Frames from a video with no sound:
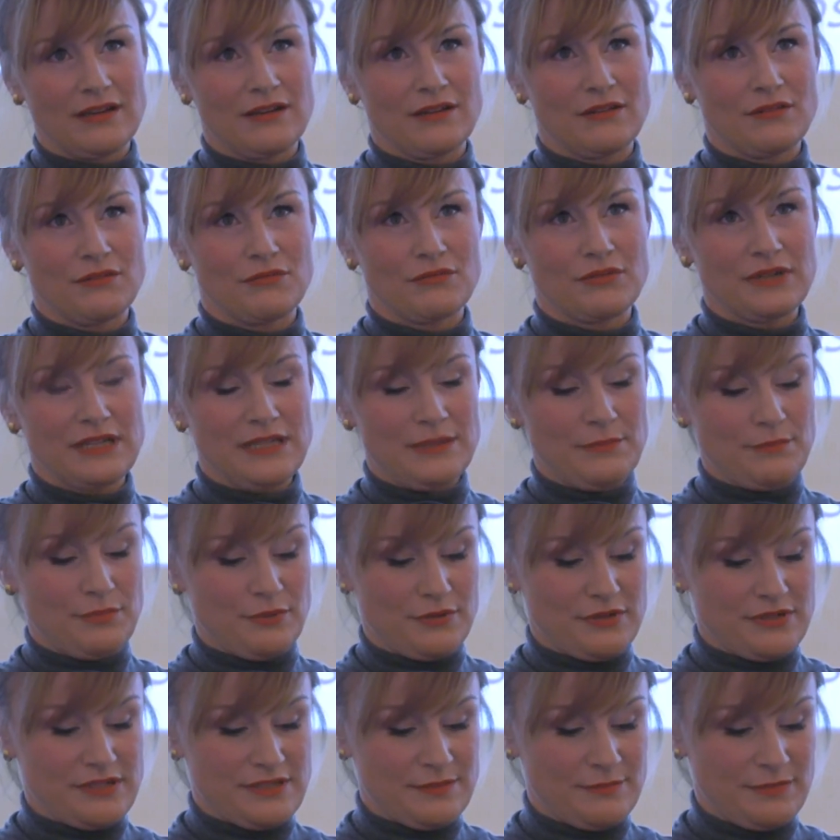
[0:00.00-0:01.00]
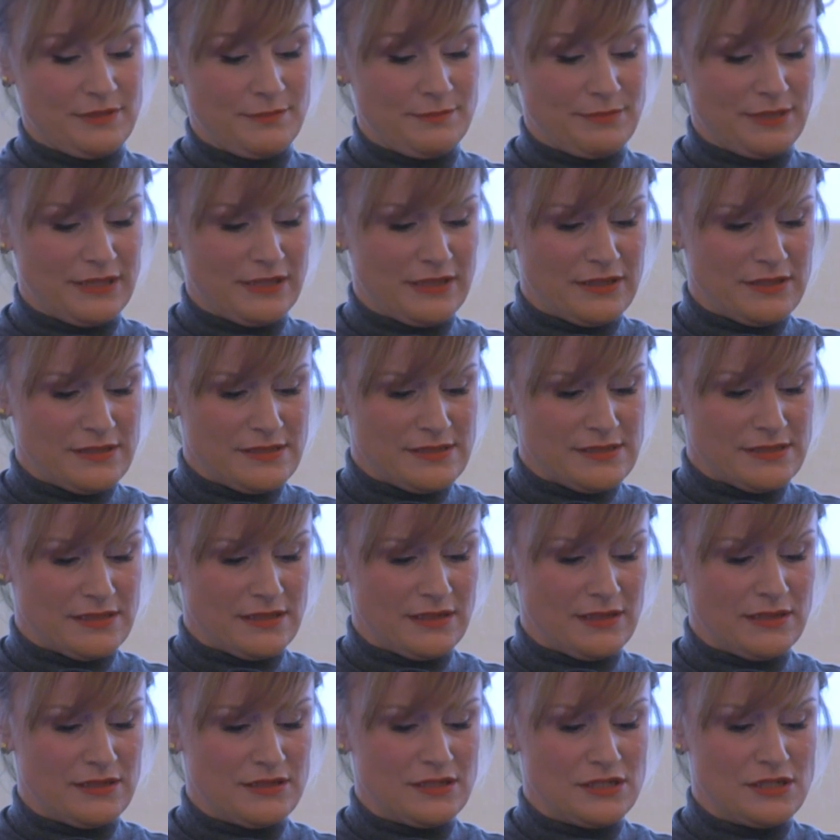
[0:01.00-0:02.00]
reimbursement, because
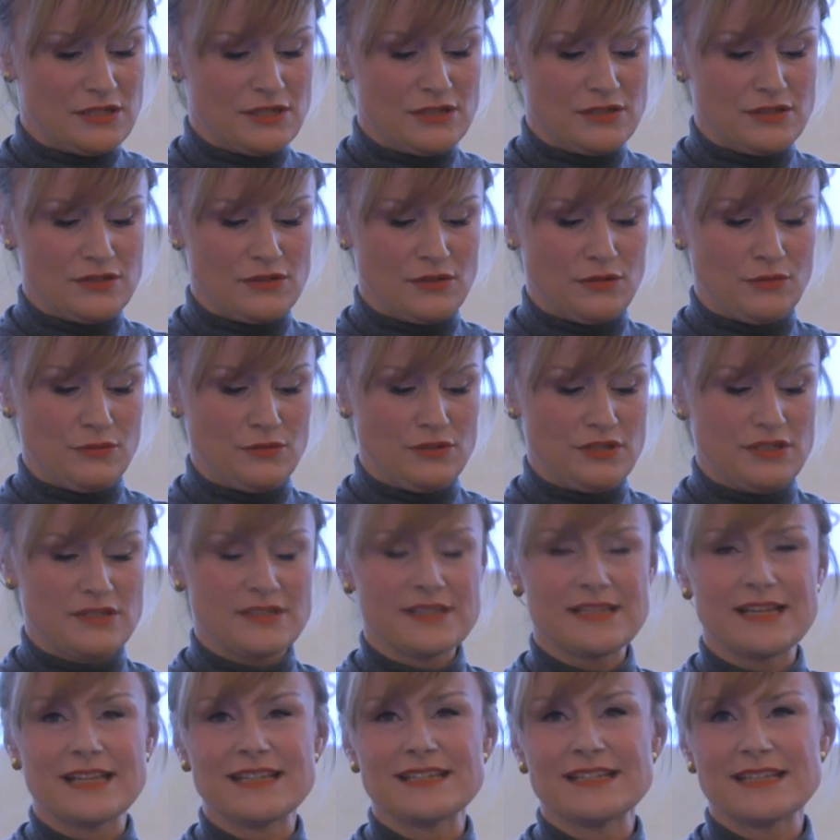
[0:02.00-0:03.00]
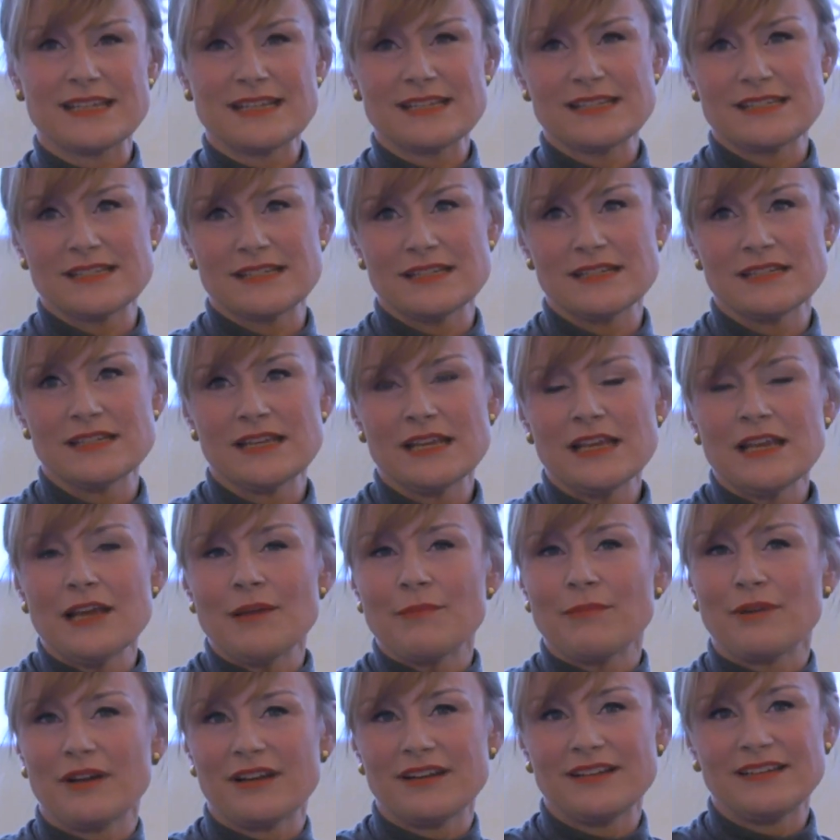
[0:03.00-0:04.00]
digital solutions are tested
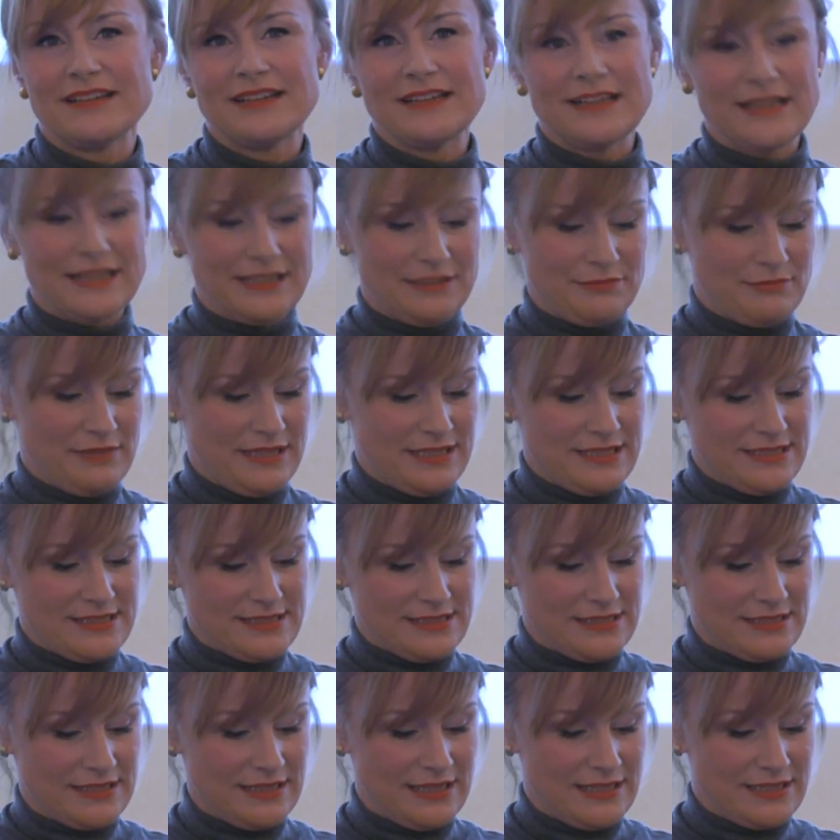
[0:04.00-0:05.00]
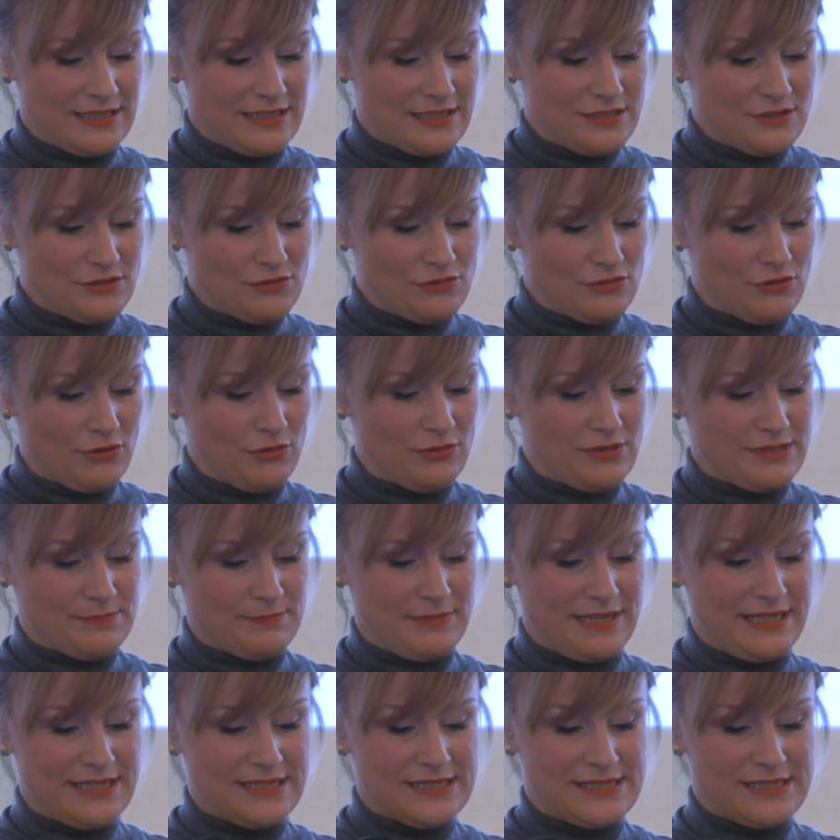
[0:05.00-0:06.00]
partly like medicine. And as you know,
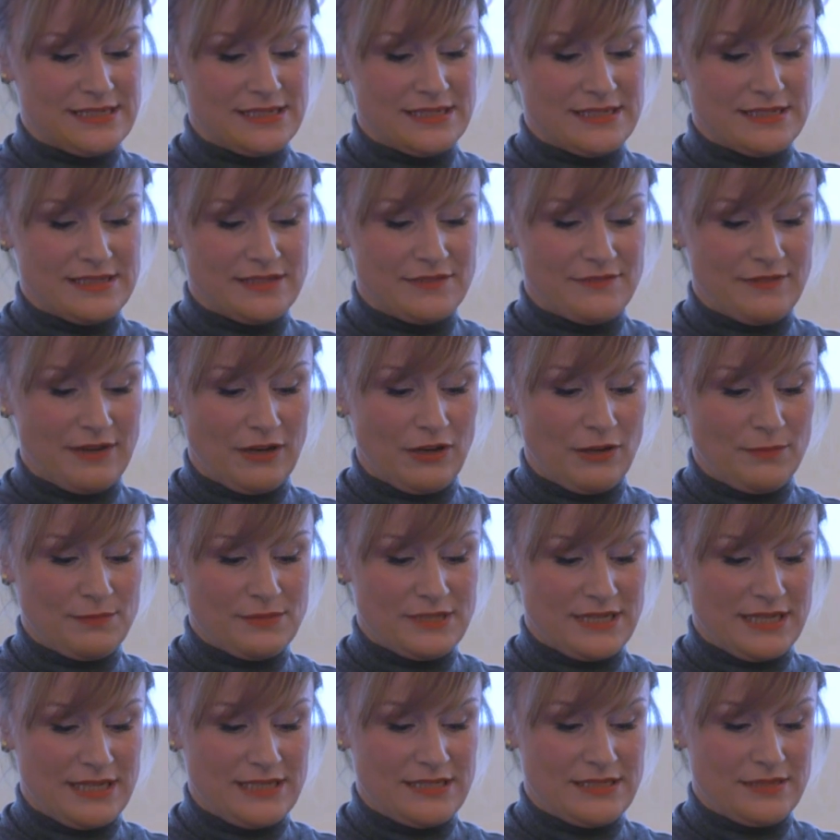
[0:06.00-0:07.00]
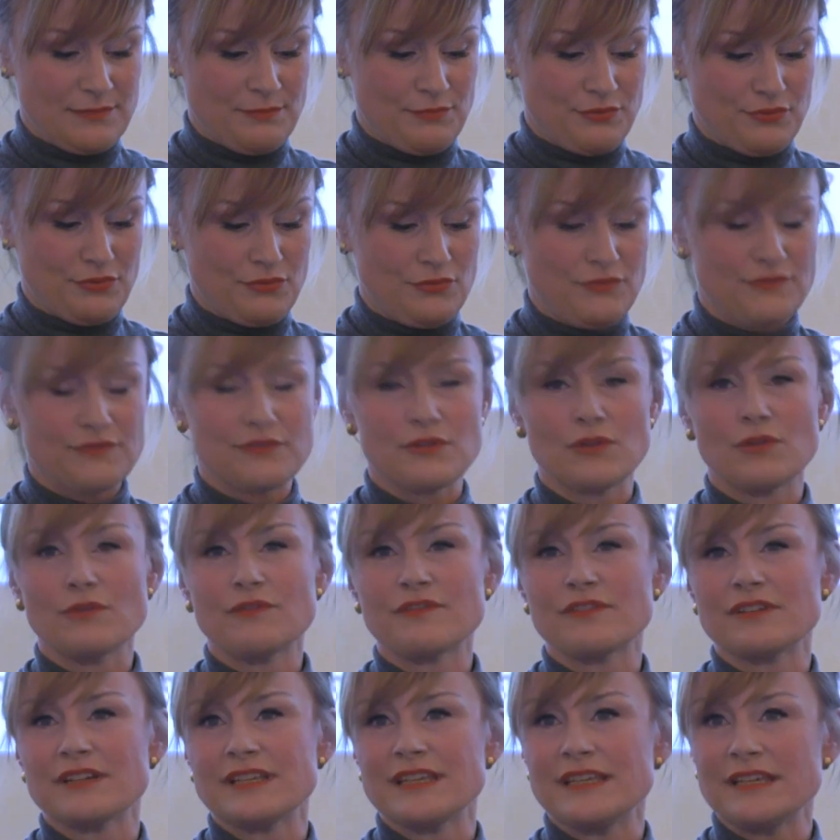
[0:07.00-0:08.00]
medicine is developed and approved
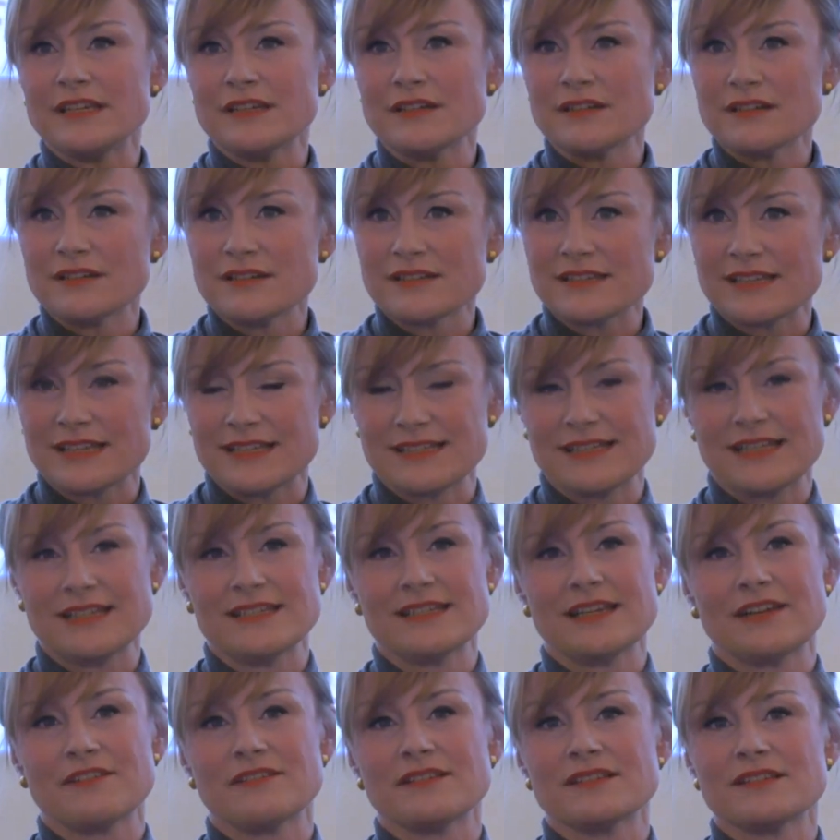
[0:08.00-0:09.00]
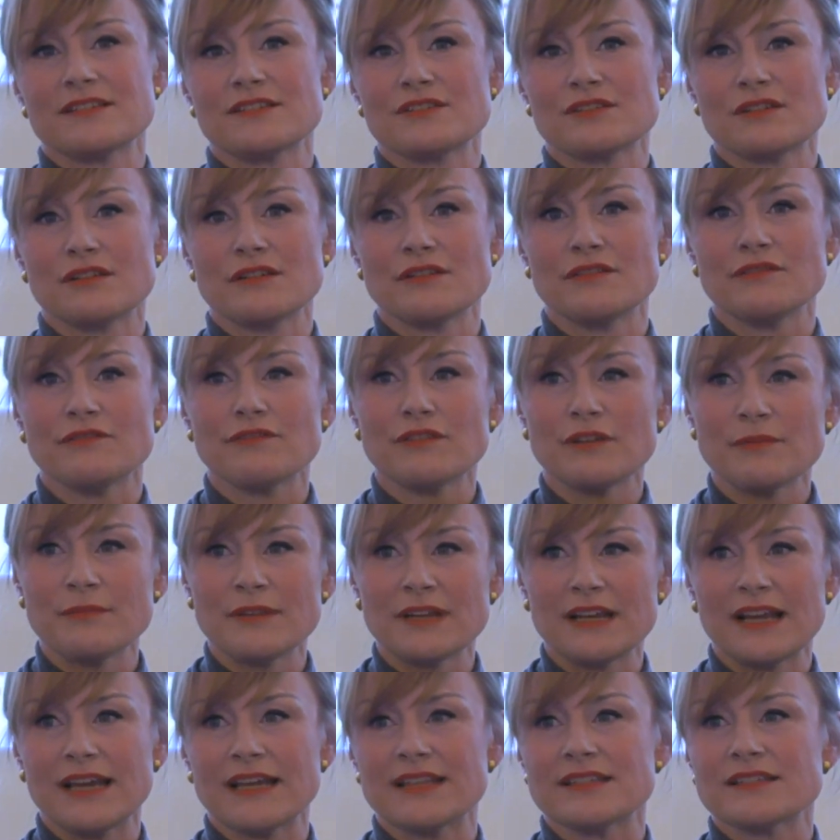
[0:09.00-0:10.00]
over years, and then there is a certain
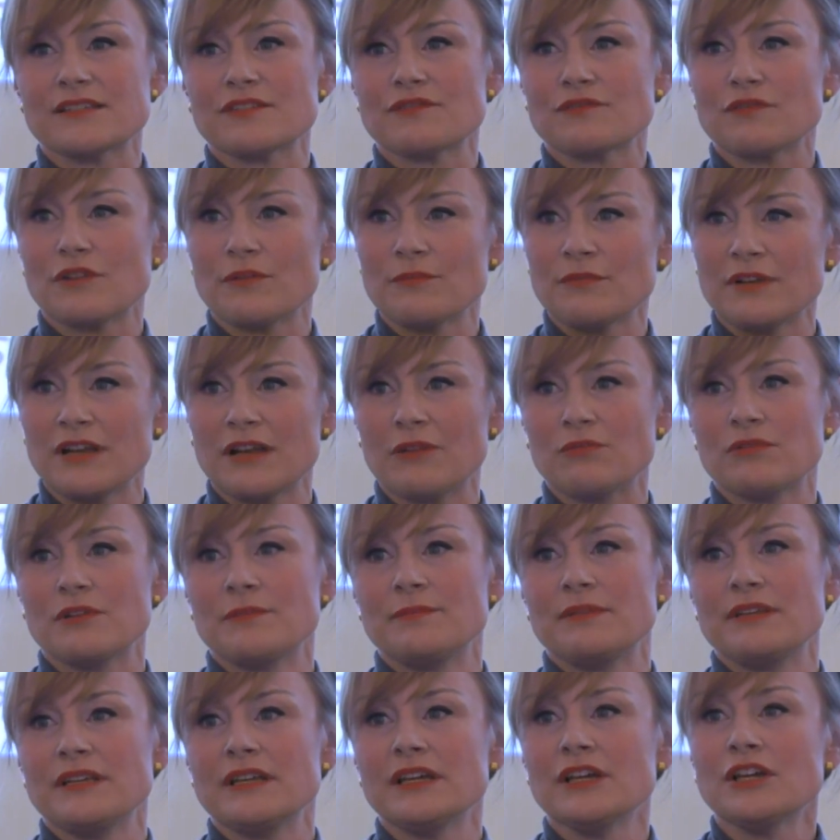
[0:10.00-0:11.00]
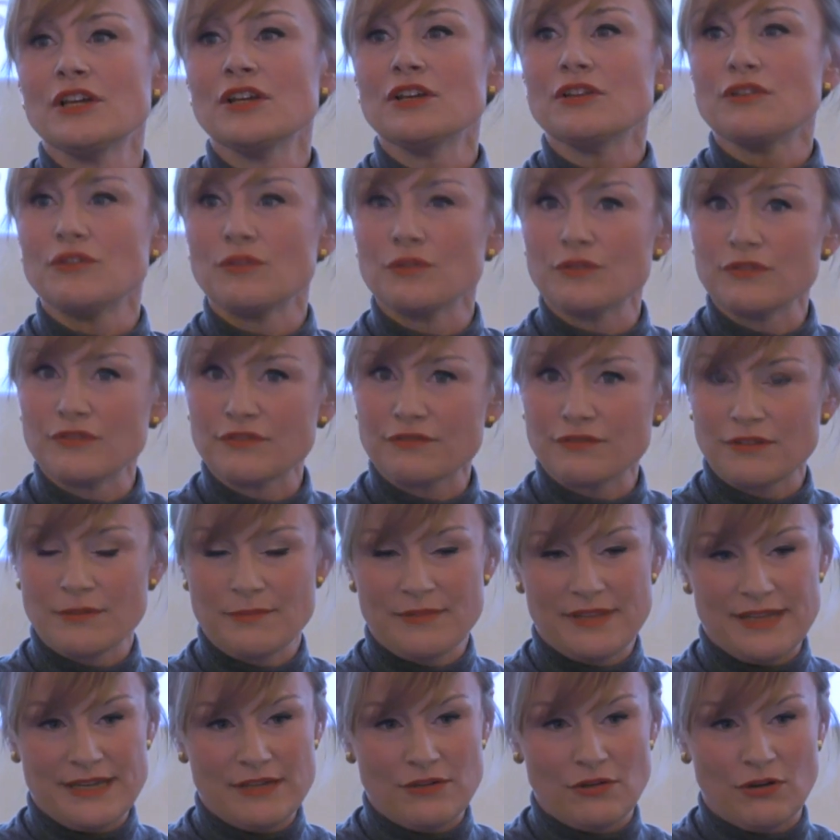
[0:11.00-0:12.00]
formula, and this formula will be used
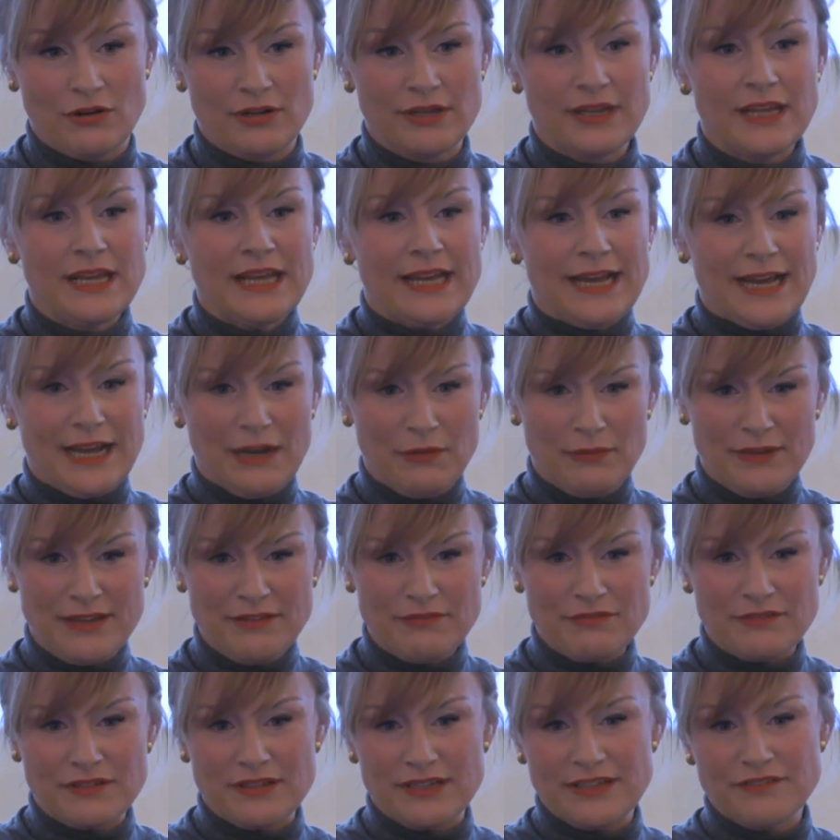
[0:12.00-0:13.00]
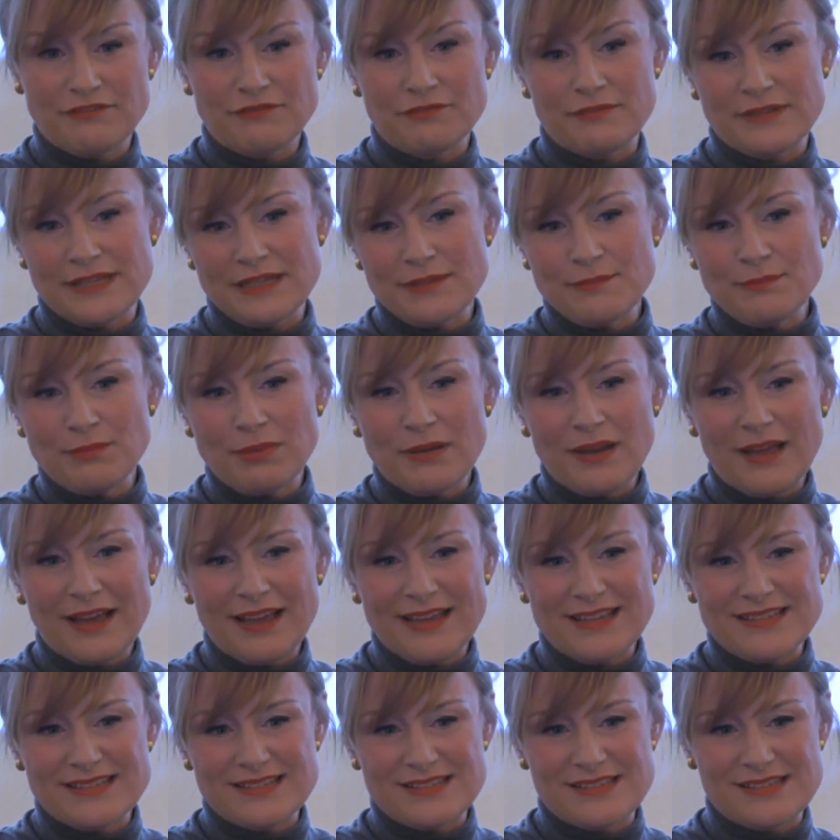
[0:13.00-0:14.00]
from then on. However, if we
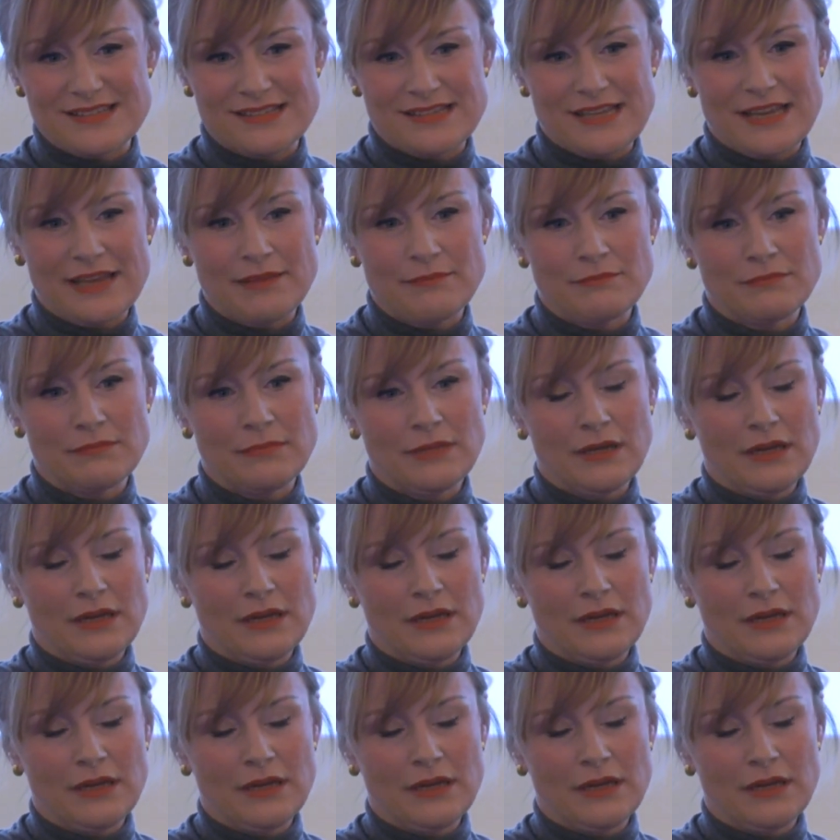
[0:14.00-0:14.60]
apply the same